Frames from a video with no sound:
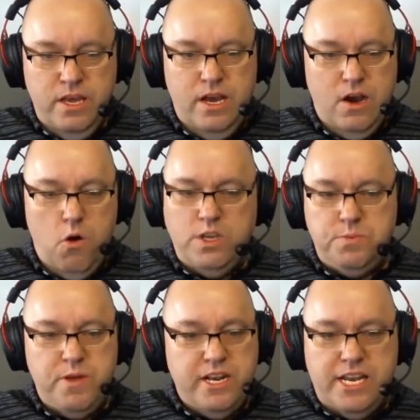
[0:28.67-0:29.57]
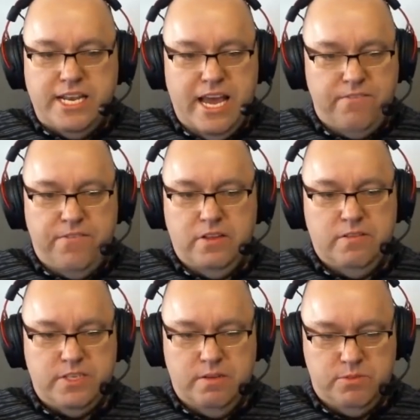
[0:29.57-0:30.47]
Uh, always been in a tech field
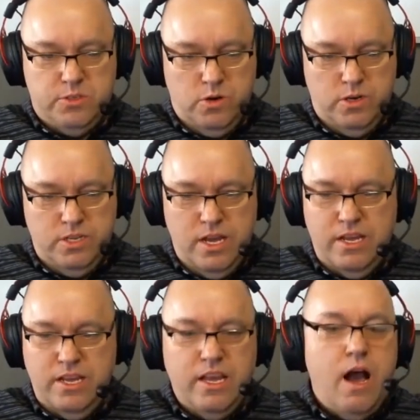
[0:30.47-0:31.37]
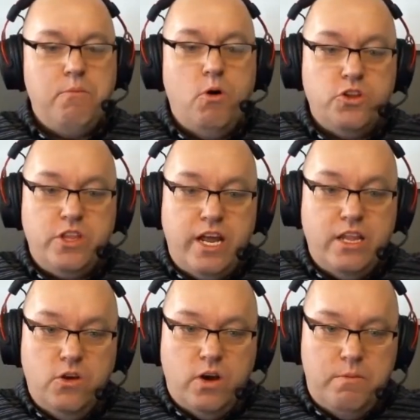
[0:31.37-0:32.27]
of some sort. Uh, I'm older than I
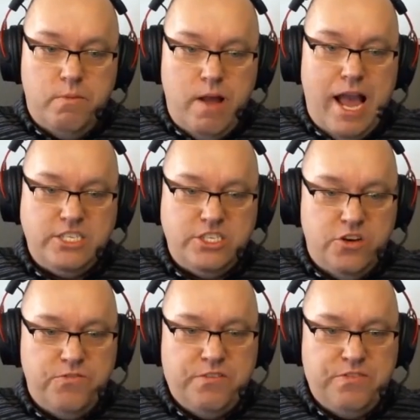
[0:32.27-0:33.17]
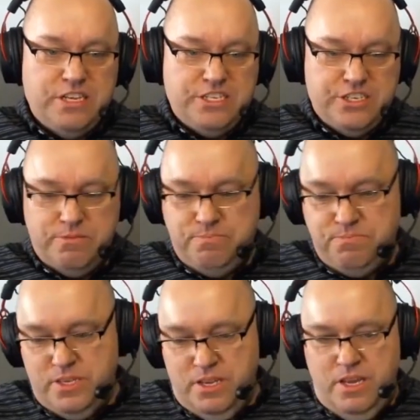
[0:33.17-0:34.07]
look. I'm, I actually turned fifty this year.
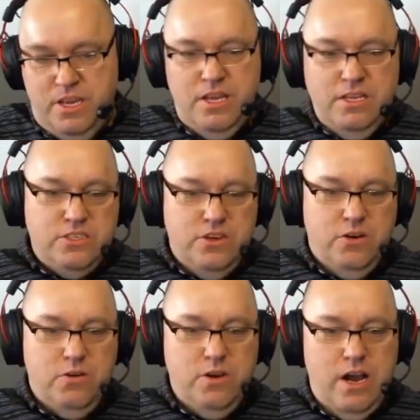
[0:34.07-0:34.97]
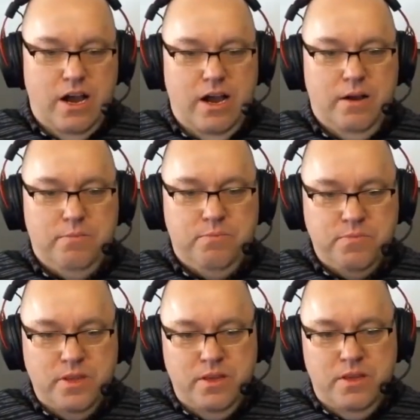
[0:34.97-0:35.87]
So um, wow.